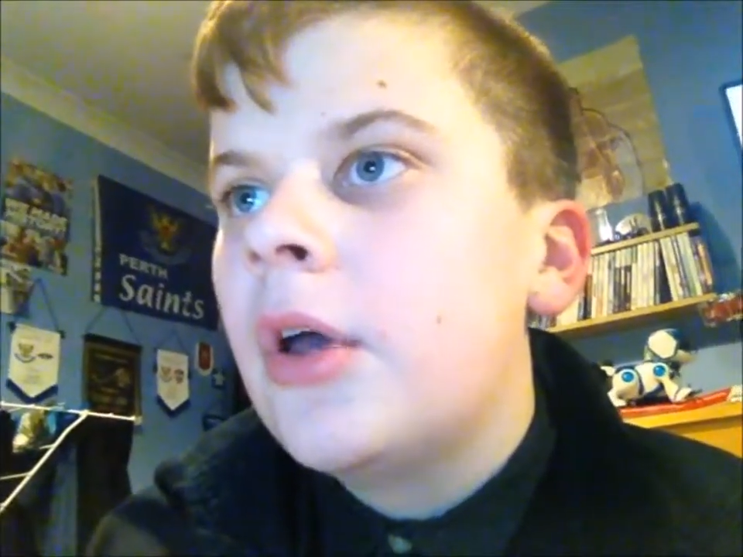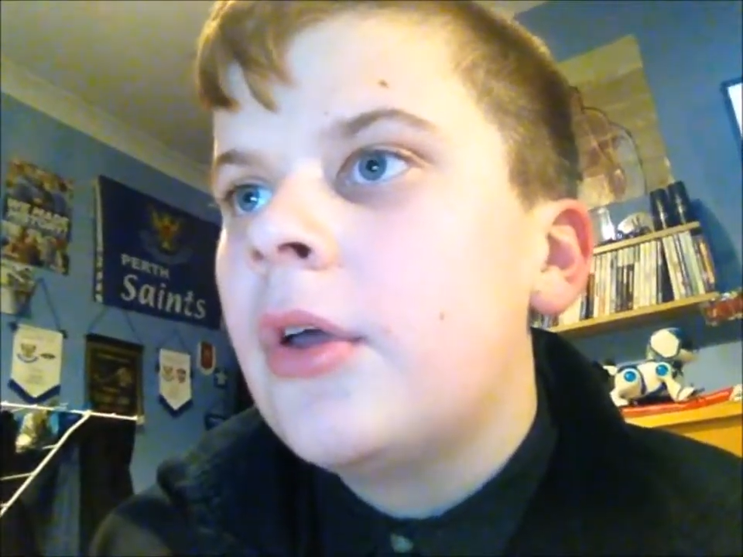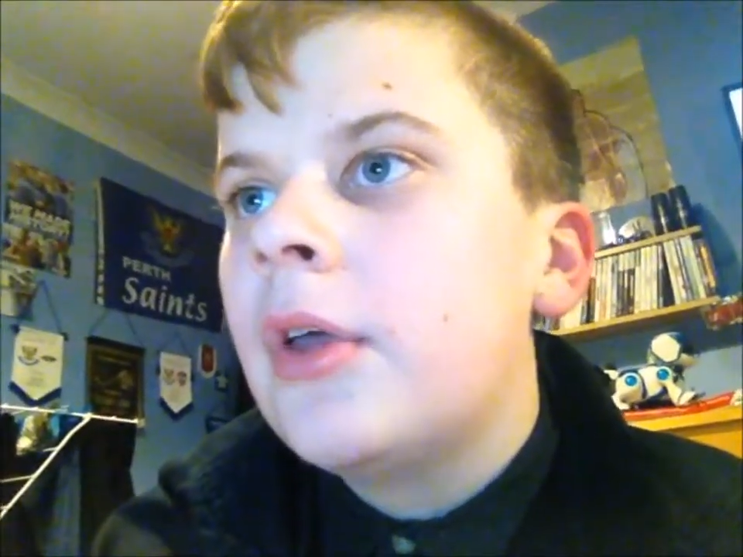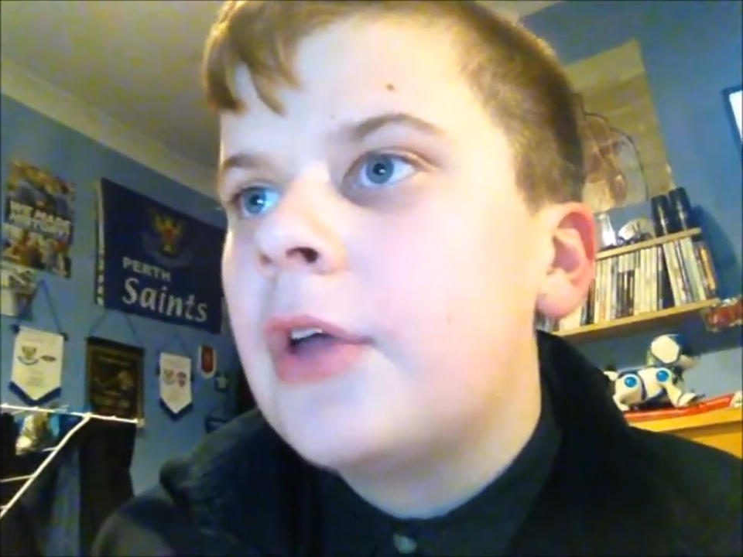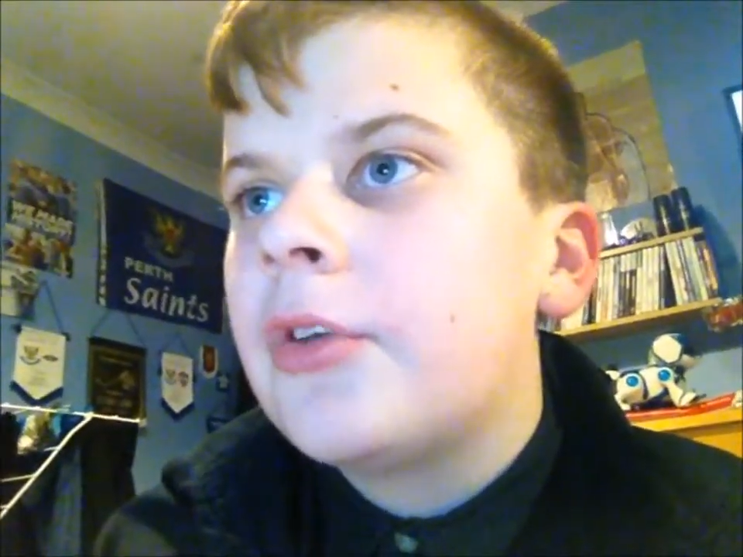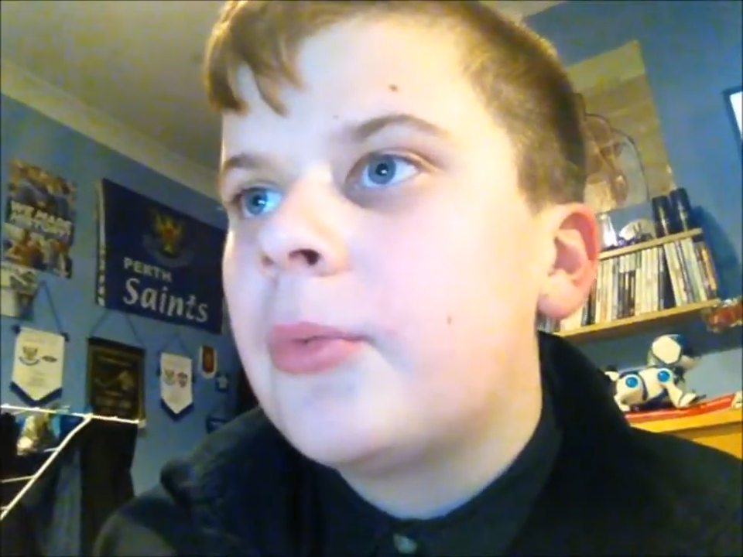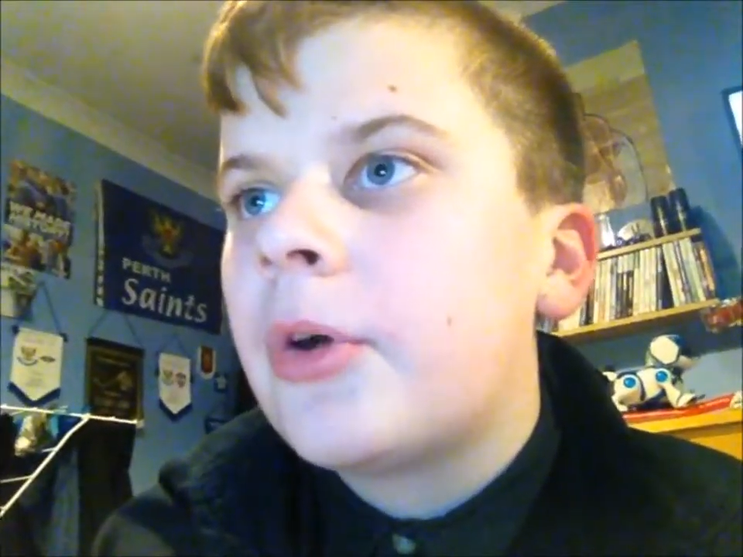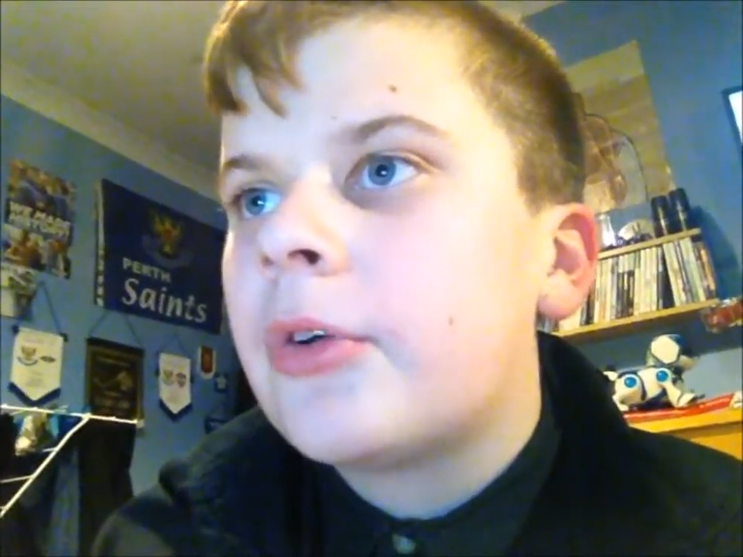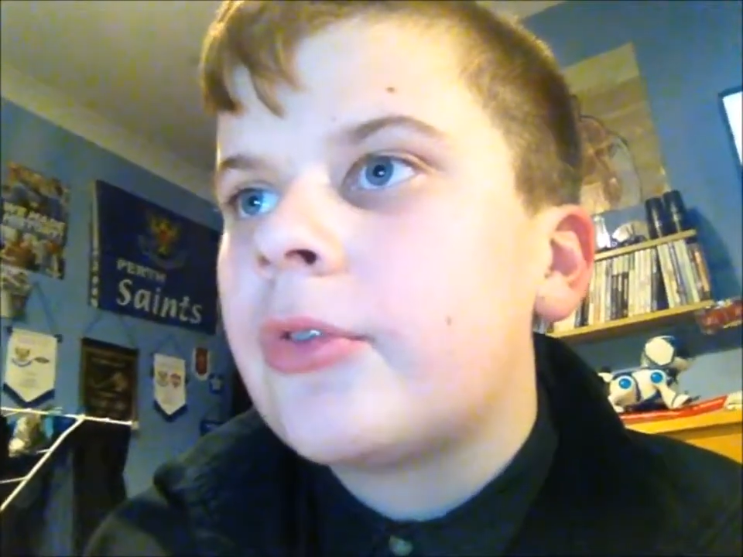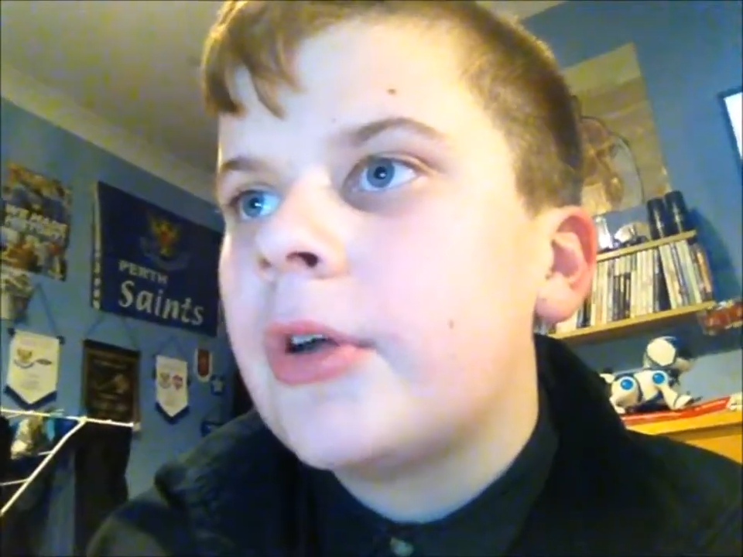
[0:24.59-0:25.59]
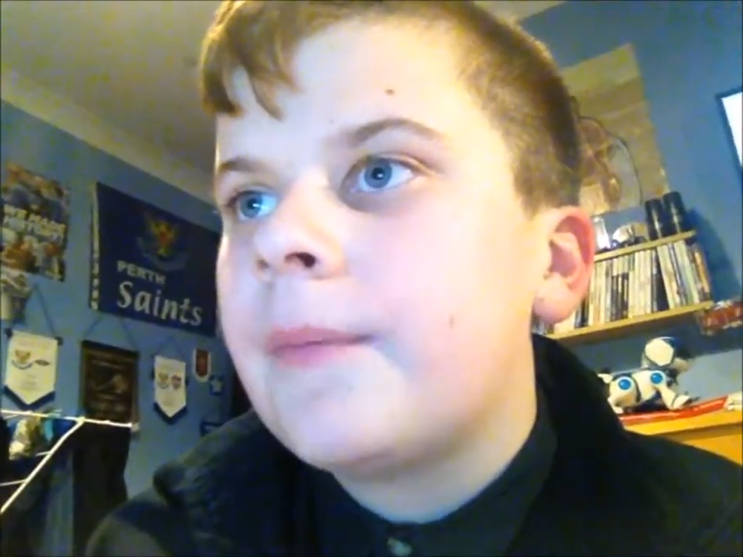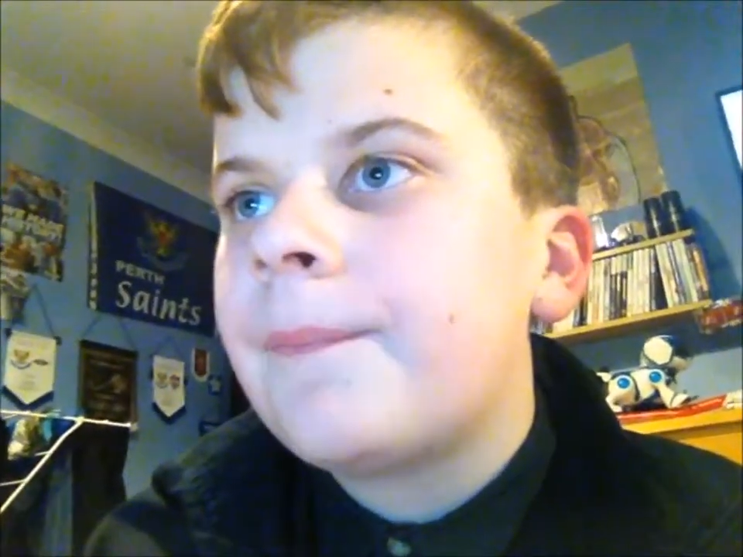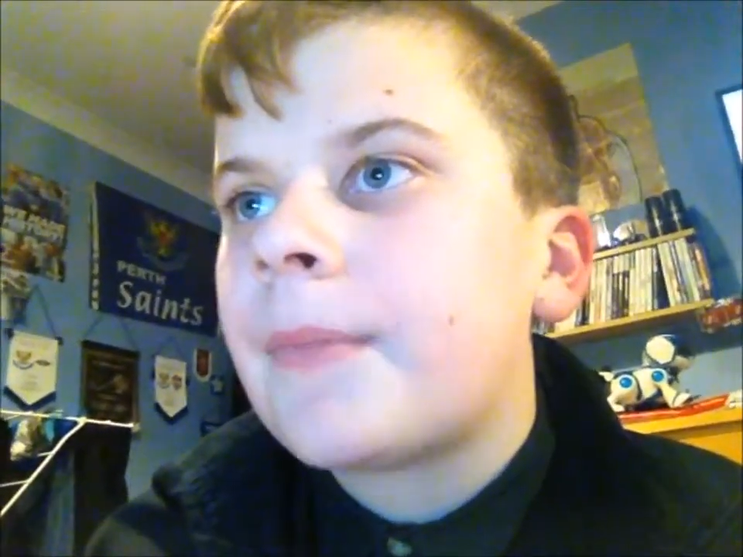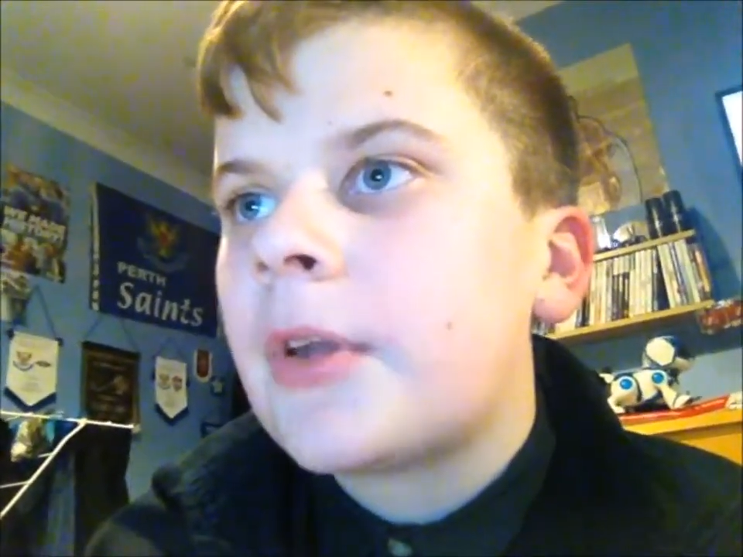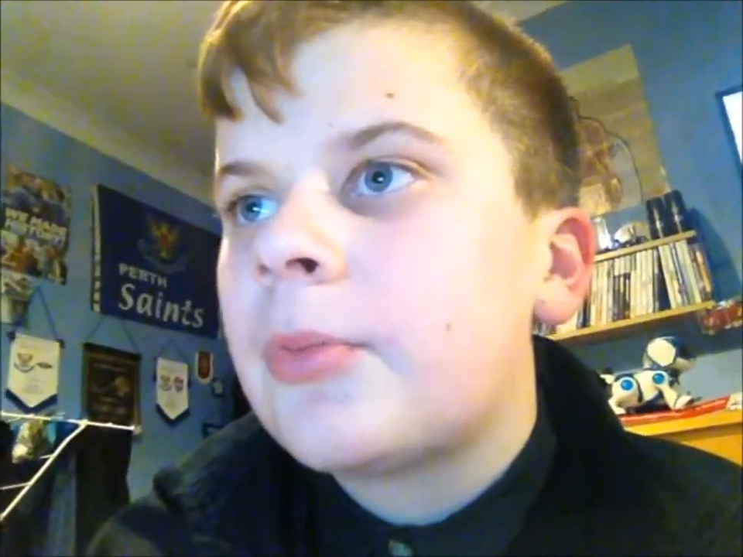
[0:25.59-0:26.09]
Yes, it works. Right,
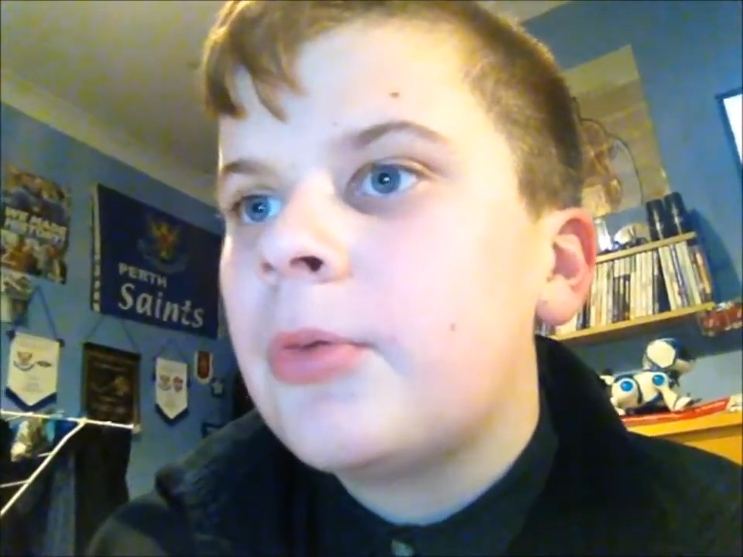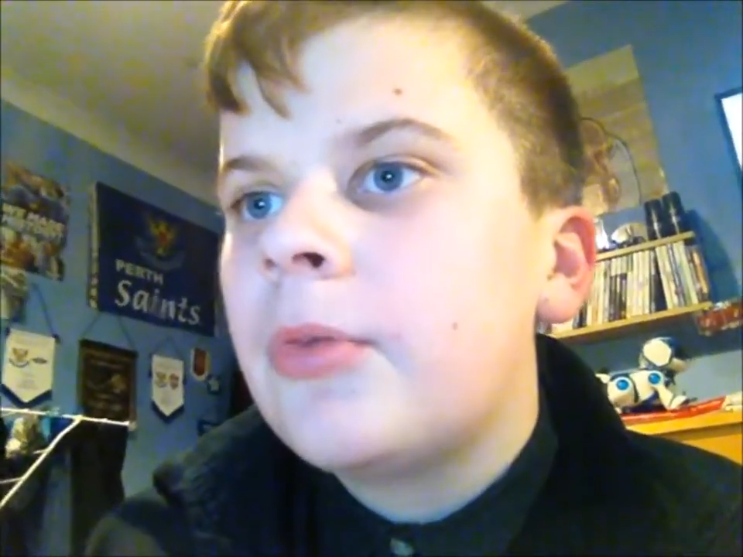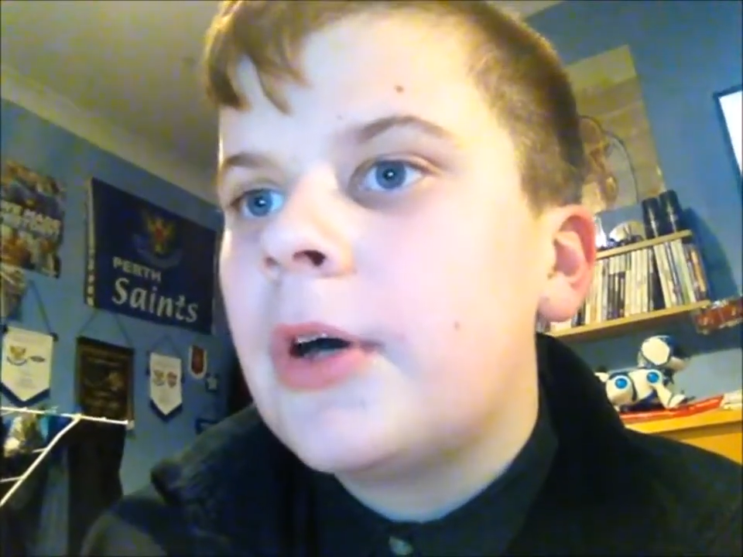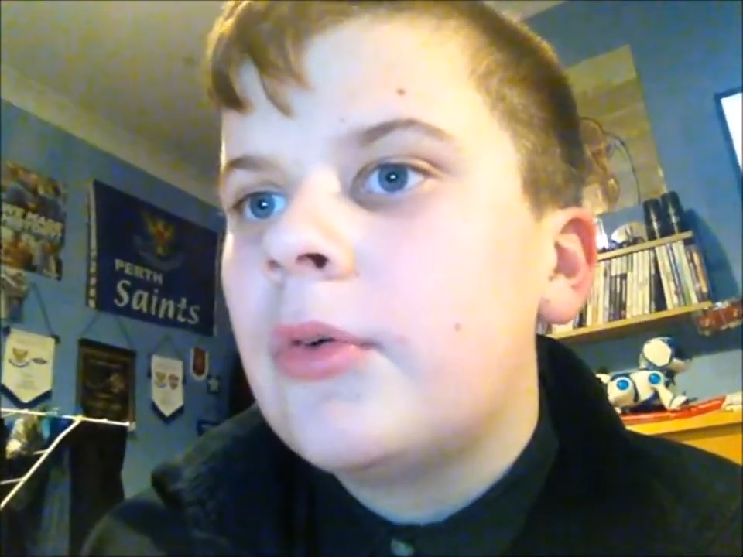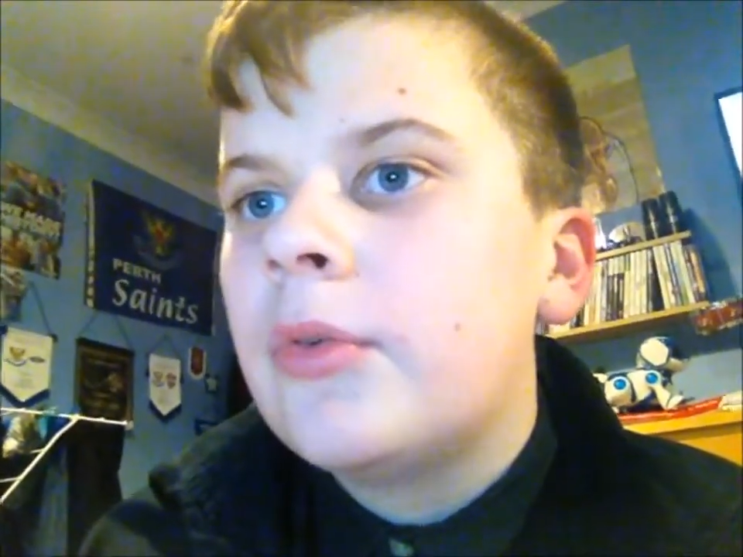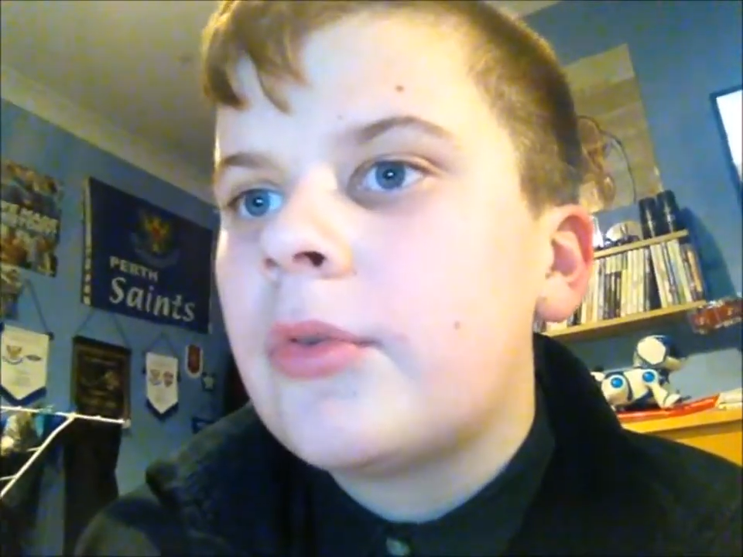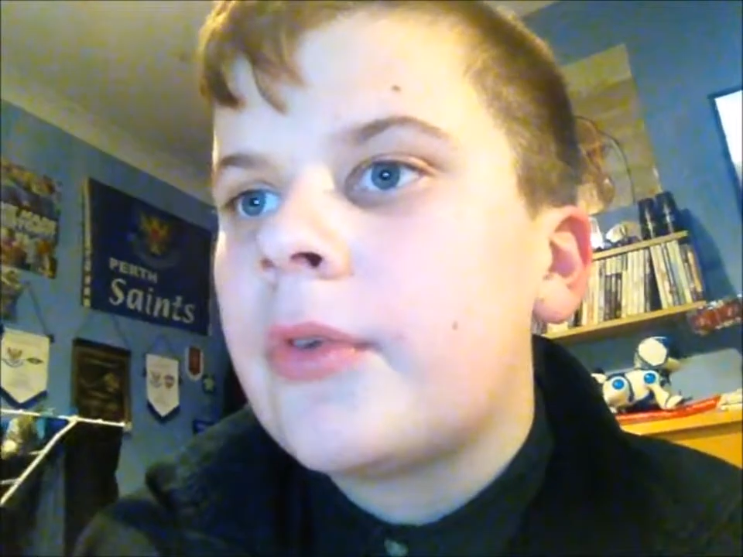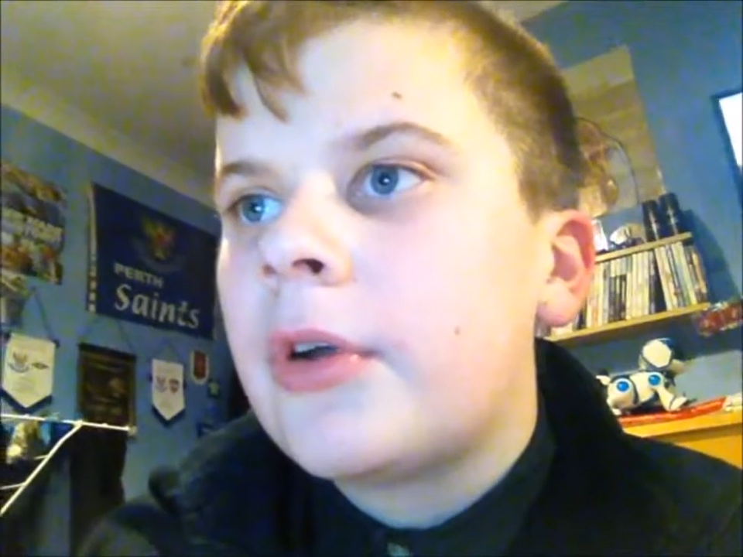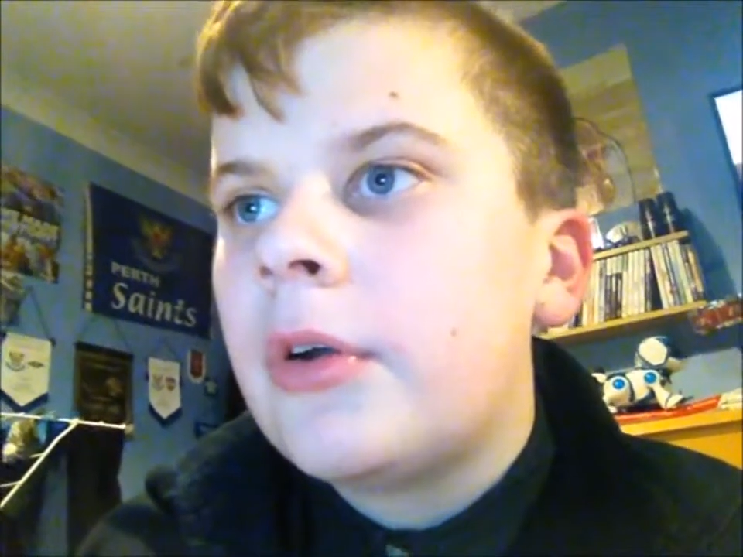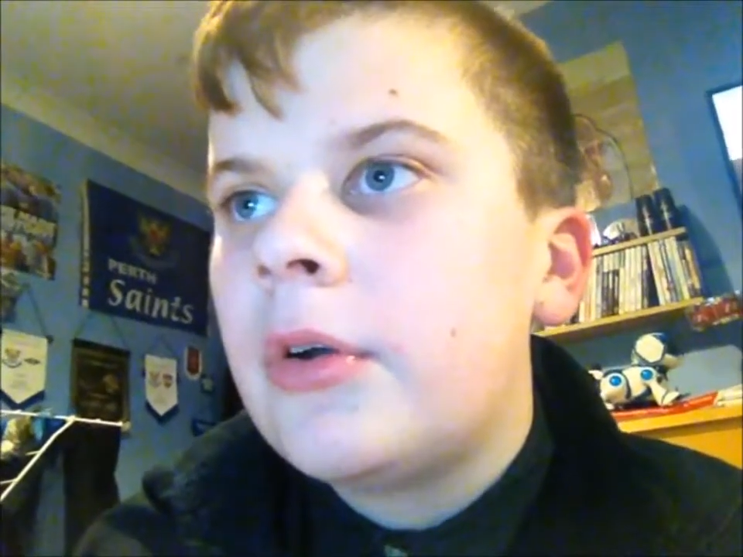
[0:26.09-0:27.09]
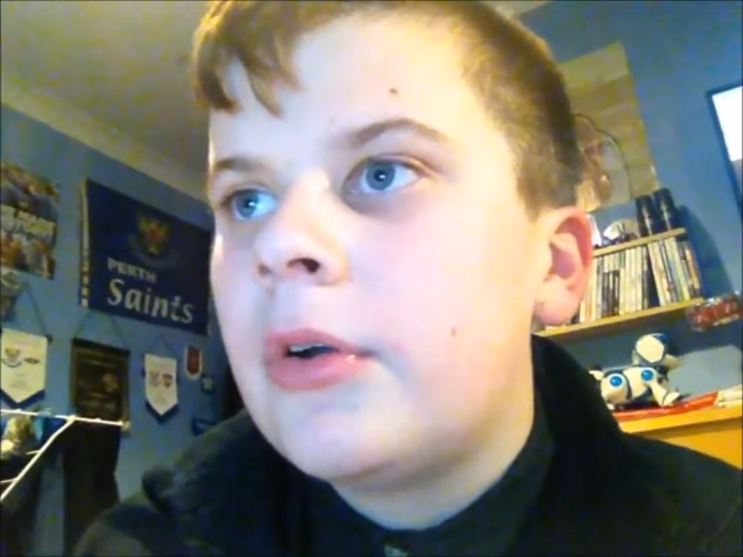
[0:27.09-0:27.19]
just put that over there.